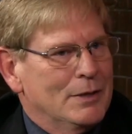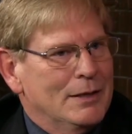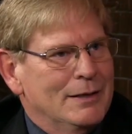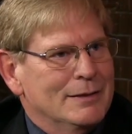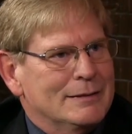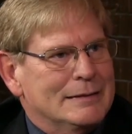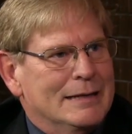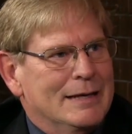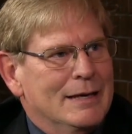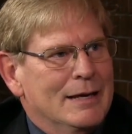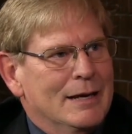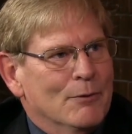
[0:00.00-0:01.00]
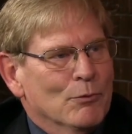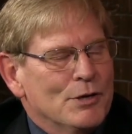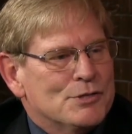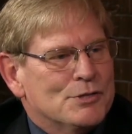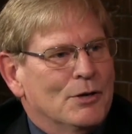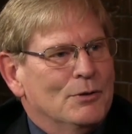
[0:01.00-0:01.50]
It
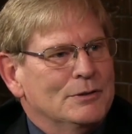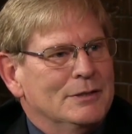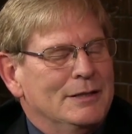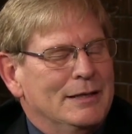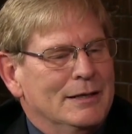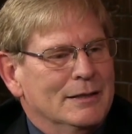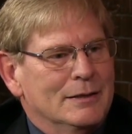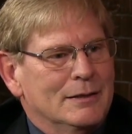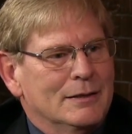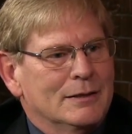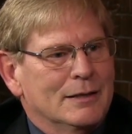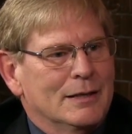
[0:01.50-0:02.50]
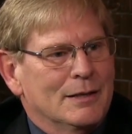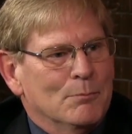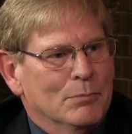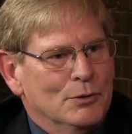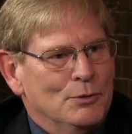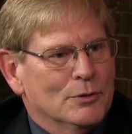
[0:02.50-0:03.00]
resulted in
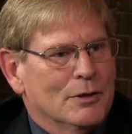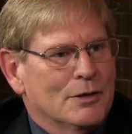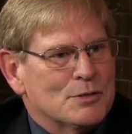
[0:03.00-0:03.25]
Blue Cross